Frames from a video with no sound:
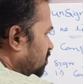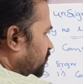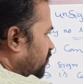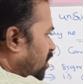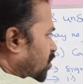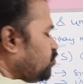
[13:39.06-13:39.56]

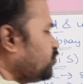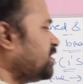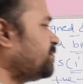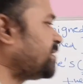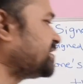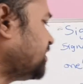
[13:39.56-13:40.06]
So how to
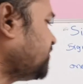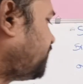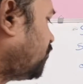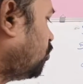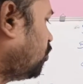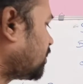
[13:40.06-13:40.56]
represent
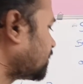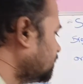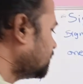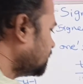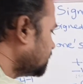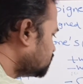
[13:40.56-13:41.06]
4?
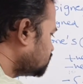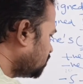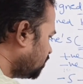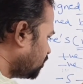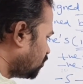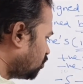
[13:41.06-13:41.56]

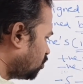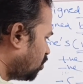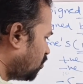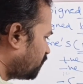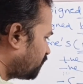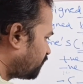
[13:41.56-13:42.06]

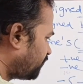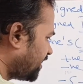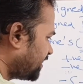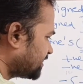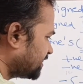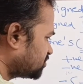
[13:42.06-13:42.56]
0,
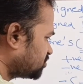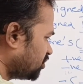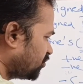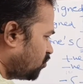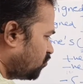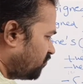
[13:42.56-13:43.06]
1,
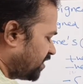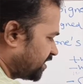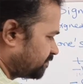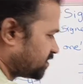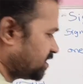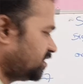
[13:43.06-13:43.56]
0, 1.
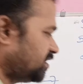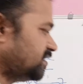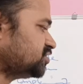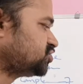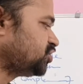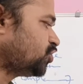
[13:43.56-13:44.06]

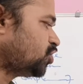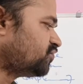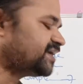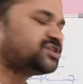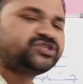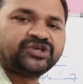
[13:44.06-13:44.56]
0,
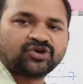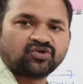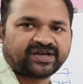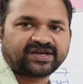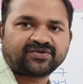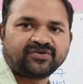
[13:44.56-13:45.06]
1, 0,
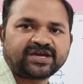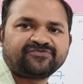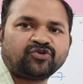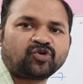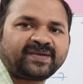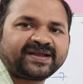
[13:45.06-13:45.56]
1. Okay.
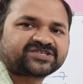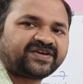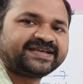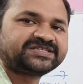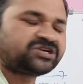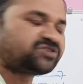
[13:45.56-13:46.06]
4 plus
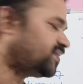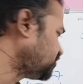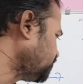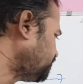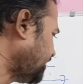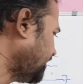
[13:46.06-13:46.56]
1 is equal
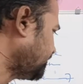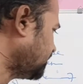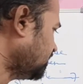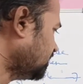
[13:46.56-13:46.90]
to 5.